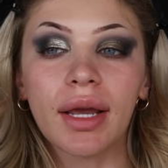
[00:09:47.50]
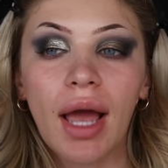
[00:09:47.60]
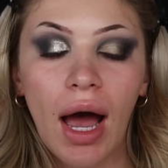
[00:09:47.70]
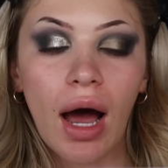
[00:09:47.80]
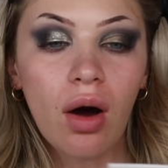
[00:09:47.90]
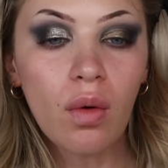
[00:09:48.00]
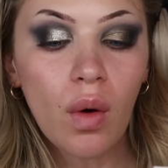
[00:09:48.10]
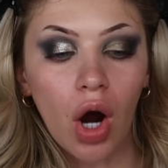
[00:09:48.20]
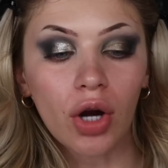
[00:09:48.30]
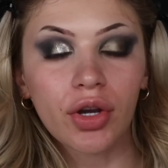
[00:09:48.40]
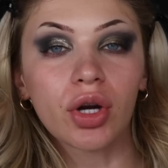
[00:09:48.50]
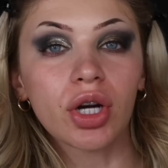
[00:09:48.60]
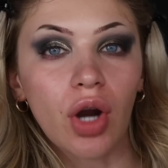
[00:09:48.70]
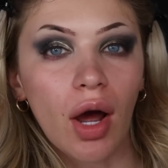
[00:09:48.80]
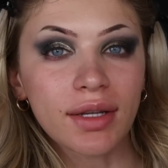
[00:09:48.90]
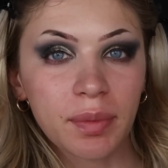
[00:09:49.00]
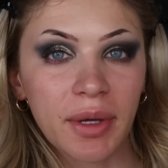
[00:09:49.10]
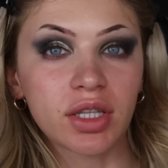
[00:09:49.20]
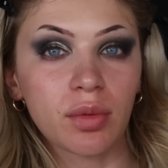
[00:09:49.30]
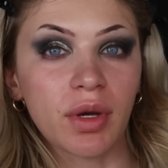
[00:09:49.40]
Like, how are you gonna not
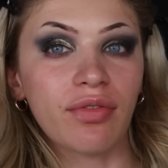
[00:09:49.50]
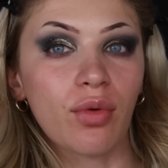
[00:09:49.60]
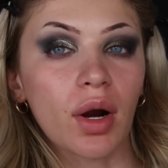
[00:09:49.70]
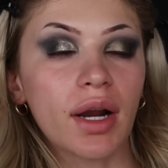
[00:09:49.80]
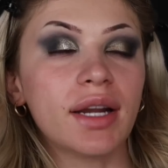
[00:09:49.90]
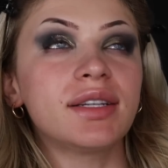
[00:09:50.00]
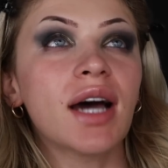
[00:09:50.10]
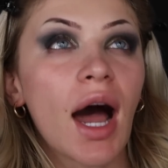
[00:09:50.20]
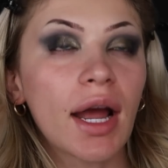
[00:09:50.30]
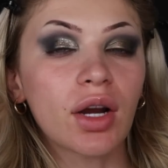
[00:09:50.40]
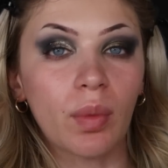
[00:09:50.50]
speak to me for an entire